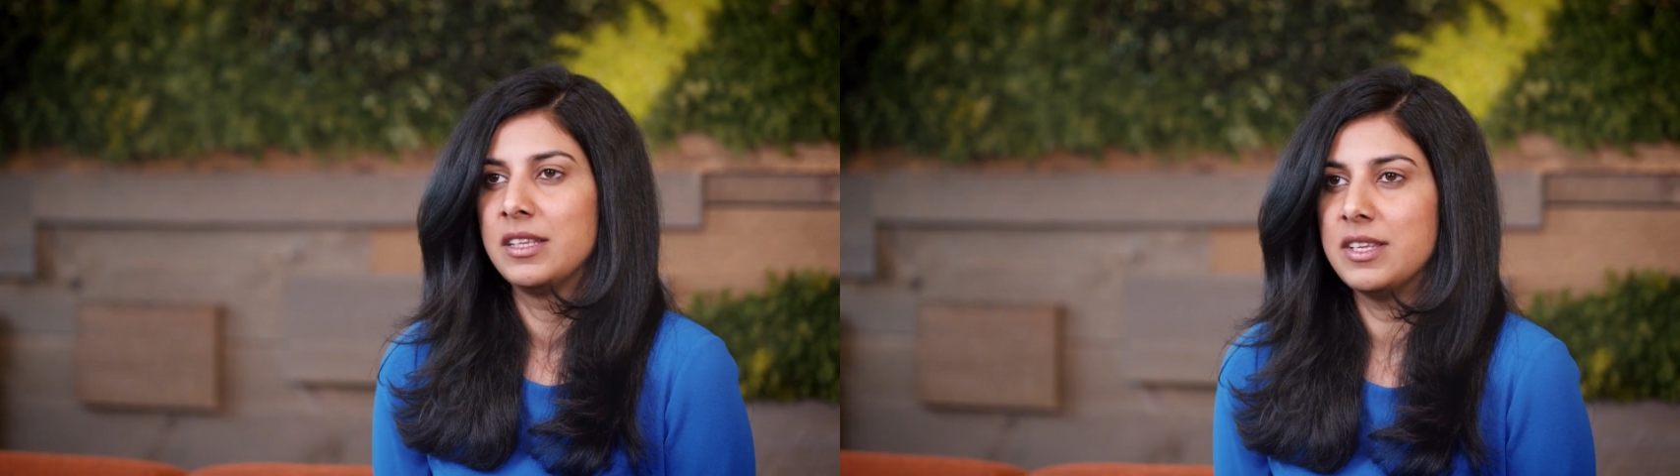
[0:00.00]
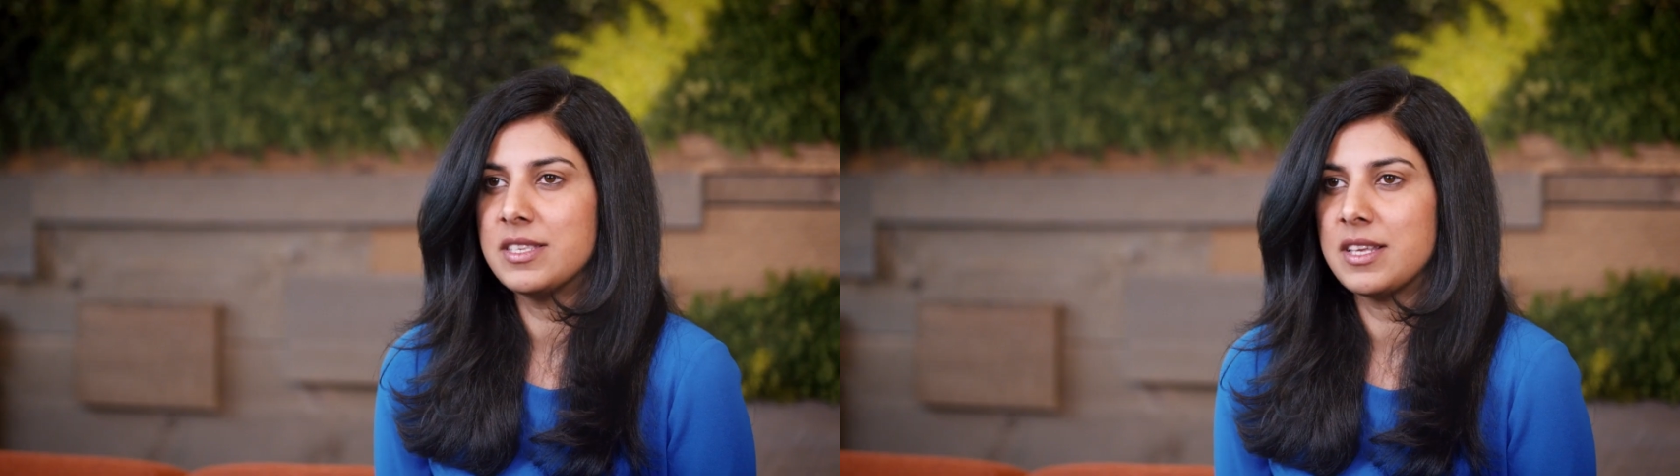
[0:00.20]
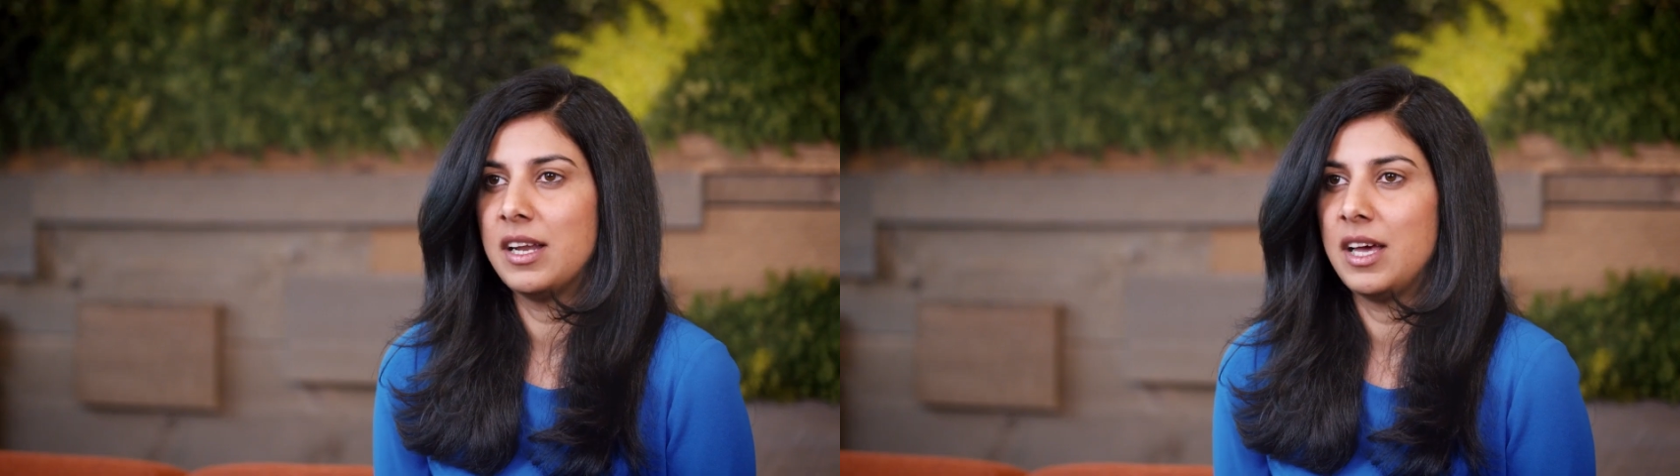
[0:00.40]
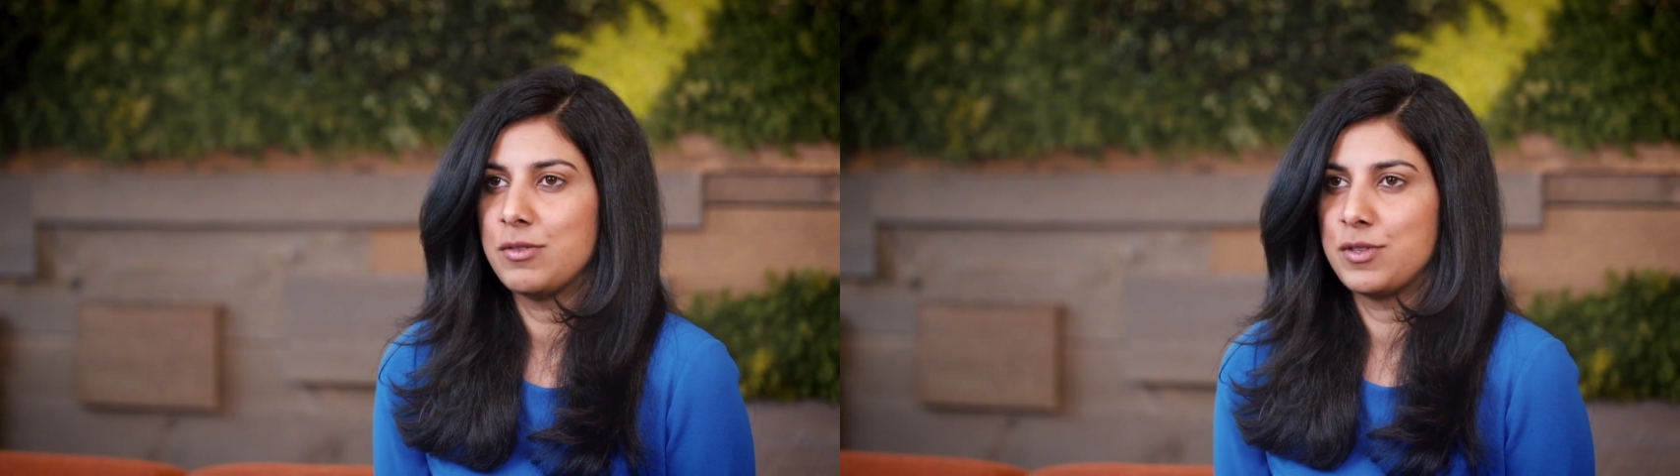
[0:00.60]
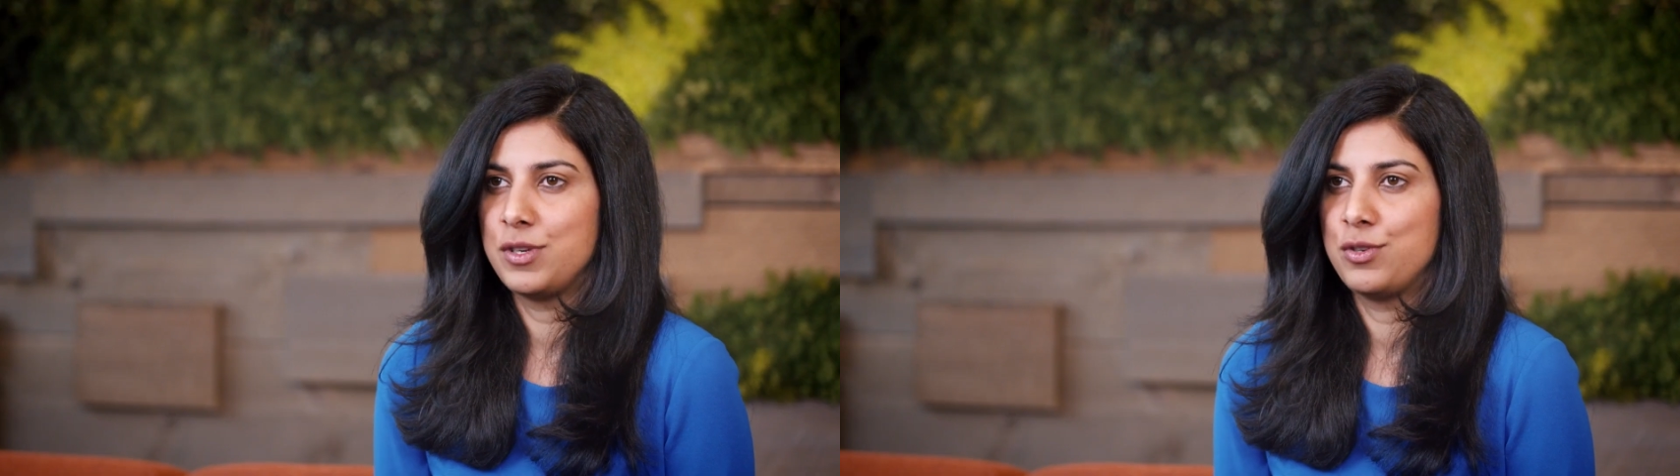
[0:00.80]
This
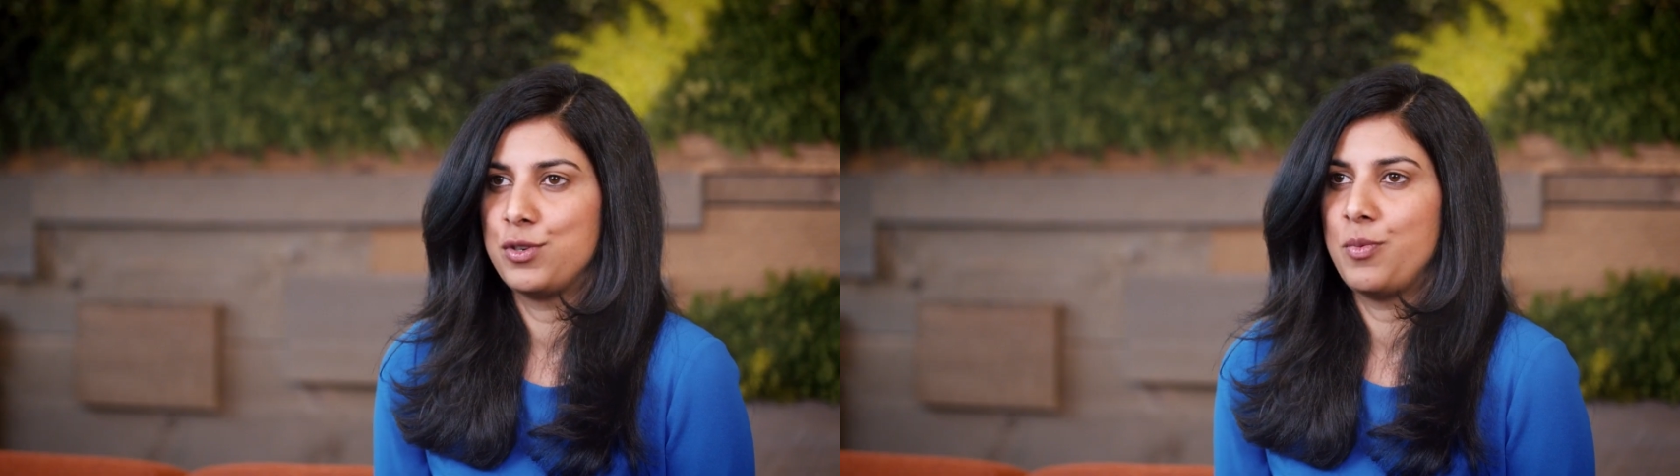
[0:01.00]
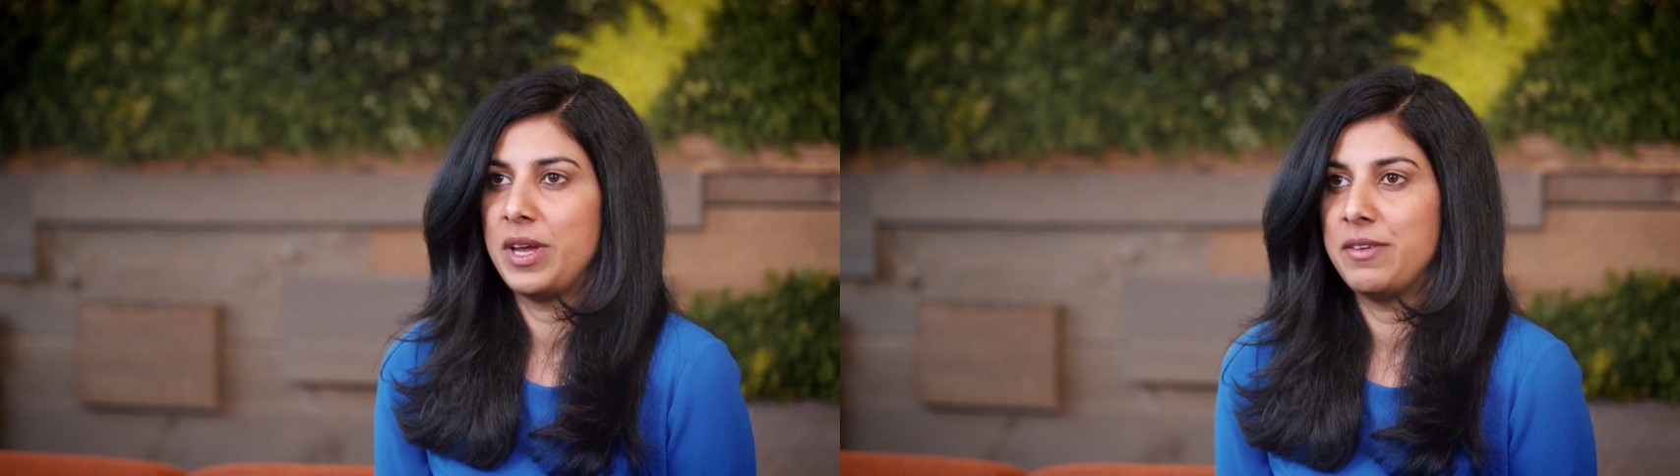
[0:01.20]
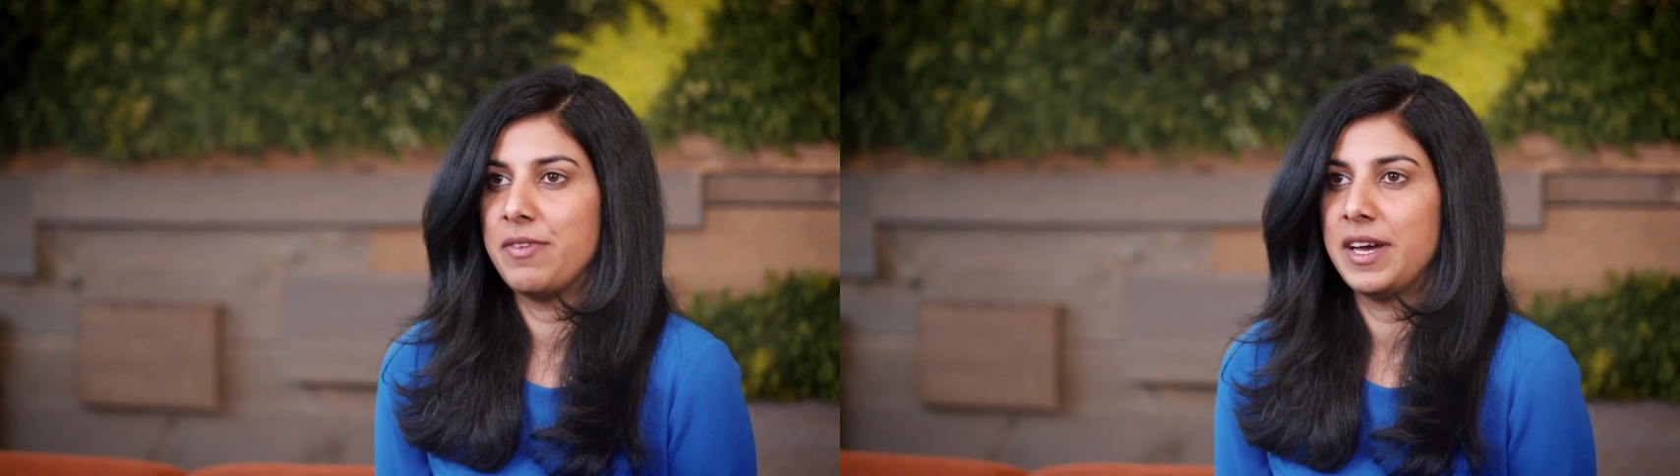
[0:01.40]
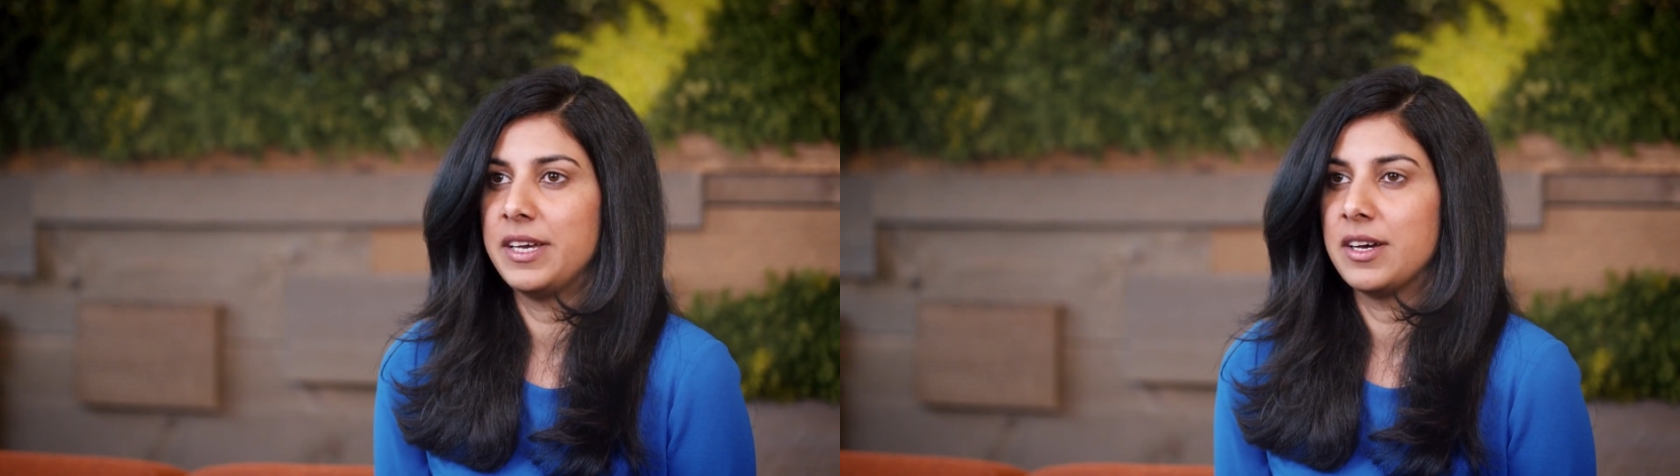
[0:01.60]
allows you to verify